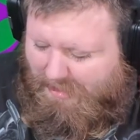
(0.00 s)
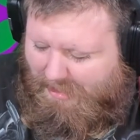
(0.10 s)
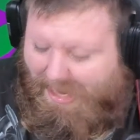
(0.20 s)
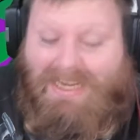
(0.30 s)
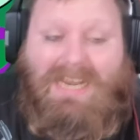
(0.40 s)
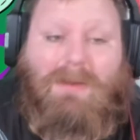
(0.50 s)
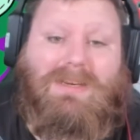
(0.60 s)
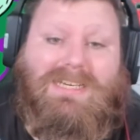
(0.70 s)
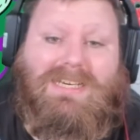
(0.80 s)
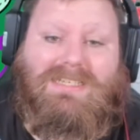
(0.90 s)
I can't wait
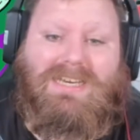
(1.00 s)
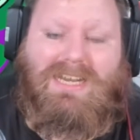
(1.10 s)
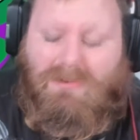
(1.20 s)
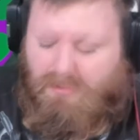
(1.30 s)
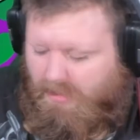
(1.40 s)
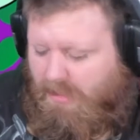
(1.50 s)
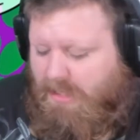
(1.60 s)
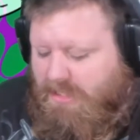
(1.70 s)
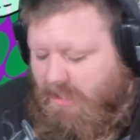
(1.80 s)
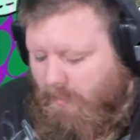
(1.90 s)
to test it out.
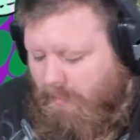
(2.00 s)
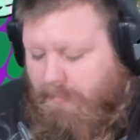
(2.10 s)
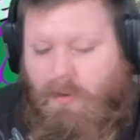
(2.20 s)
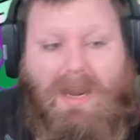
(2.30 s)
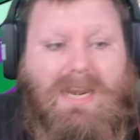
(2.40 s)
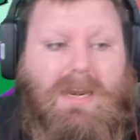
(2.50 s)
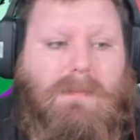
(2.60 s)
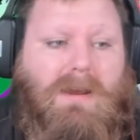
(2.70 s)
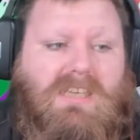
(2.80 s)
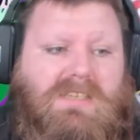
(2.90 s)
So let me go ahead and
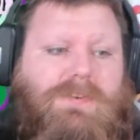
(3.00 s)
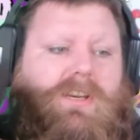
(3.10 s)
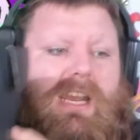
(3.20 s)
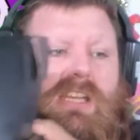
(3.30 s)
unbox it for you guys